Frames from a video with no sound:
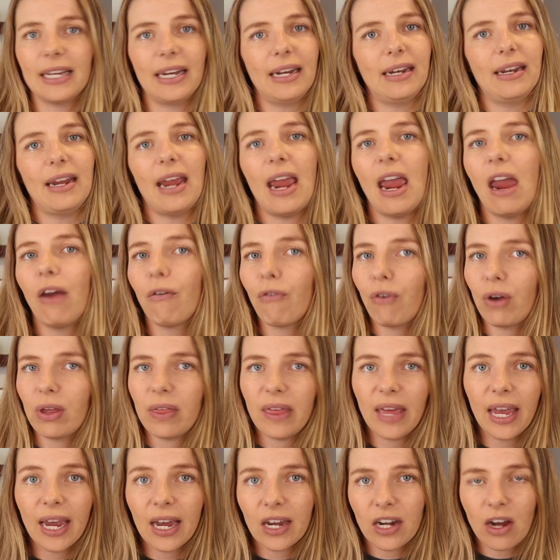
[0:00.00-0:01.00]
that
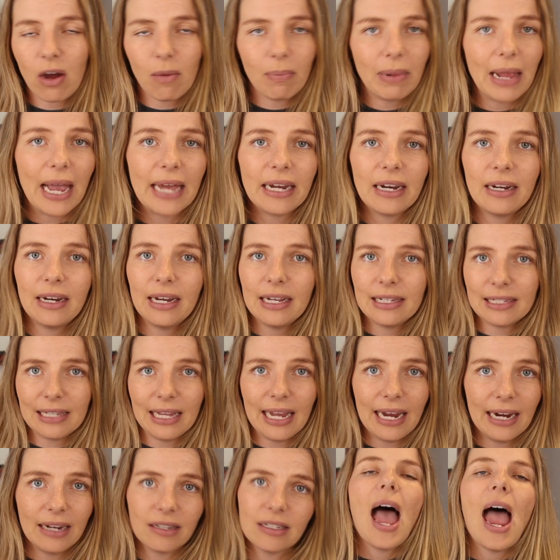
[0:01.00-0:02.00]
everything on our planet is
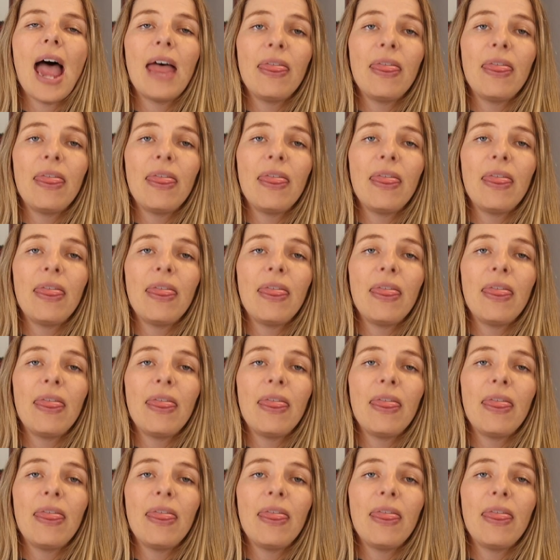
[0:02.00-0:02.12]
linked.